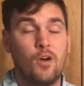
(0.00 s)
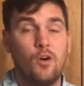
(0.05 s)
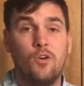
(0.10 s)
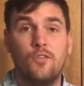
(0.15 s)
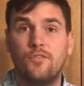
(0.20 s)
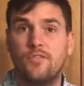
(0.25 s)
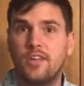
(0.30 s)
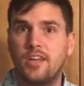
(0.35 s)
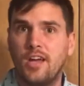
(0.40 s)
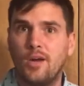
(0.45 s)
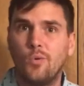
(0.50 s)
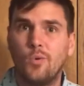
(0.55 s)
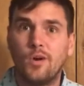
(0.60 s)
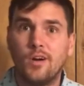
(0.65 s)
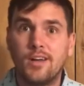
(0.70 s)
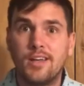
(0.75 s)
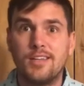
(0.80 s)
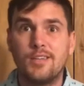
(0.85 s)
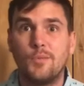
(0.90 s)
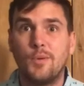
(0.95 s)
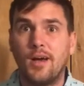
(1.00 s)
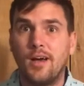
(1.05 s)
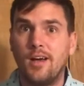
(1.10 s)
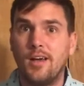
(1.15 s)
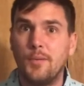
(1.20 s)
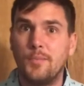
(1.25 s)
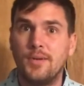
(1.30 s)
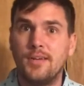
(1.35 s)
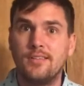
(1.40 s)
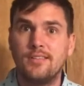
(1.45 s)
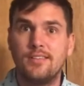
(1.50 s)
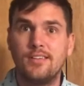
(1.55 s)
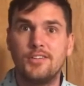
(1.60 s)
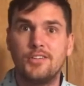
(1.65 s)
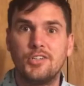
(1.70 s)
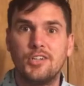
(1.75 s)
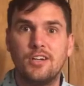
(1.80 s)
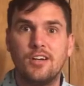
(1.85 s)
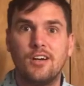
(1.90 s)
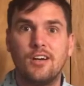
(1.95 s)
Hopefully I will get to buy a piece
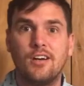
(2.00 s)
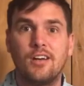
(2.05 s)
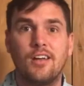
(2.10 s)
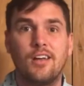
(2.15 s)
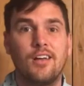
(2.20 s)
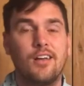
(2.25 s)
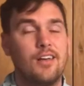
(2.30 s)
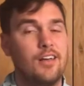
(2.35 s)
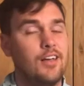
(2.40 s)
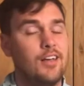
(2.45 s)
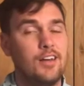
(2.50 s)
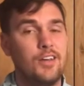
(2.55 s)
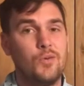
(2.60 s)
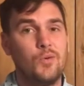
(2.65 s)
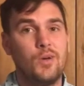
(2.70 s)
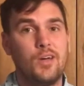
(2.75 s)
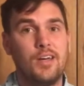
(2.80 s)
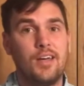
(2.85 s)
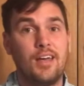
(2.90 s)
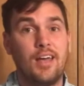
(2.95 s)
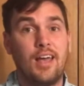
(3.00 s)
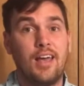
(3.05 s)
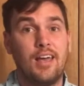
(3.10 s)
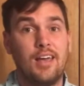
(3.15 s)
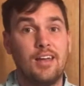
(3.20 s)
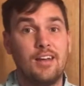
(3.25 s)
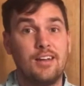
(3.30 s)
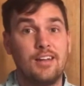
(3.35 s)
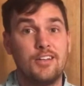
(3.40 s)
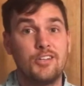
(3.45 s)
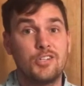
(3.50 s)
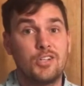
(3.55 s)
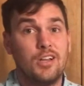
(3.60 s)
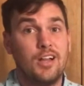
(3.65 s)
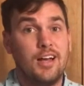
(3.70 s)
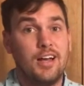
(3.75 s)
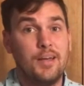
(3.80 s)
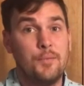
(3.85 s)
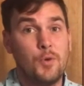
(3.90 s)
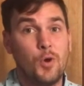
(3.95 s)
this year anyway, and in
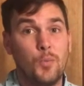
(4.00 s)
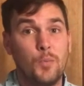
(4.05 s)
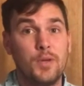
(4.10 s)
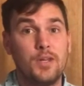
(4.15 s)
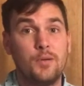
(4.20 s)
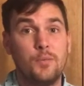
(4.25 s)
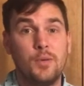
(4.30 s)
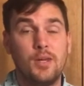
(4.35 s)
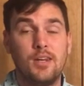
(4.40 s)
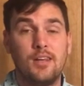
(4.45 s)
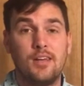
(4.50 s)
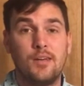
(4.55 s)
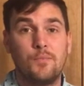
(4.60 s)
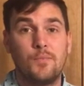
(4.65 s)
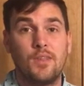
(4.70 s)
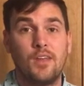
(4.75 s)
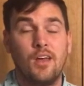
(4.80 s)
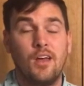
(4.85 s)
July I'm hoping to meet him.